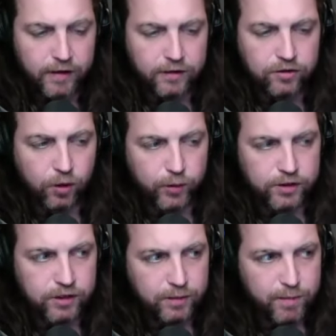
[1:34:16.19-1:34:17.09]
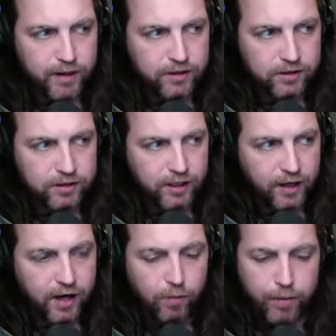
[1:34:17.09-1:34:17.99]
So when she mentions that they
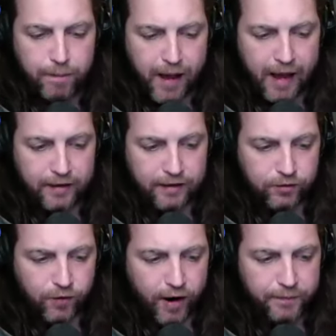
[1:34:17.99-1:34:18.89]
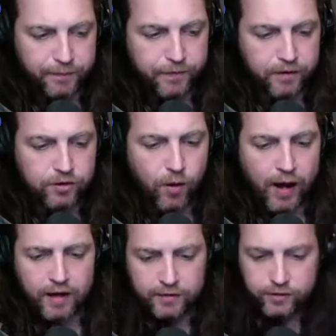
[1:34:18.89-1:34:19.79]
come with baggage, right? So
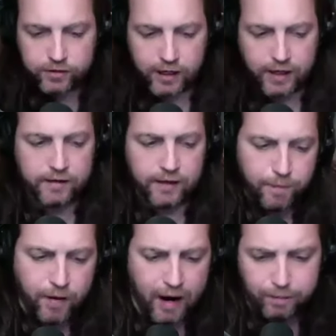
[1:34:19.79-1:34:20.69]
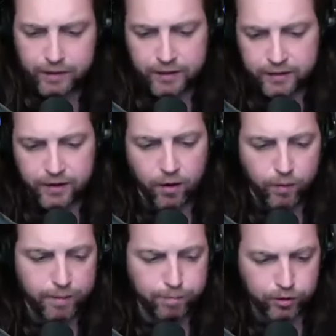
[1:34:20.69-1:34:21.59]
I understand that probably,
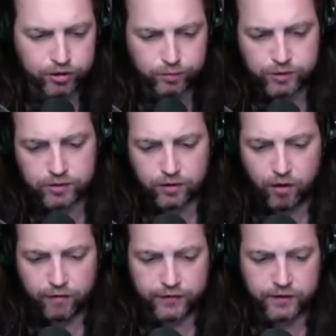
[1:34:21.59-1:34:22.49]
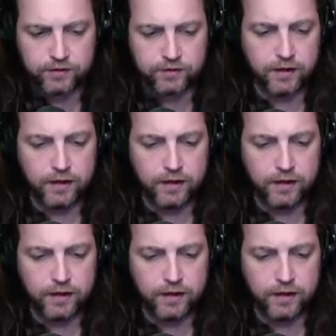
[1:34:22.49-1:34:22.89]
when Bush was in office,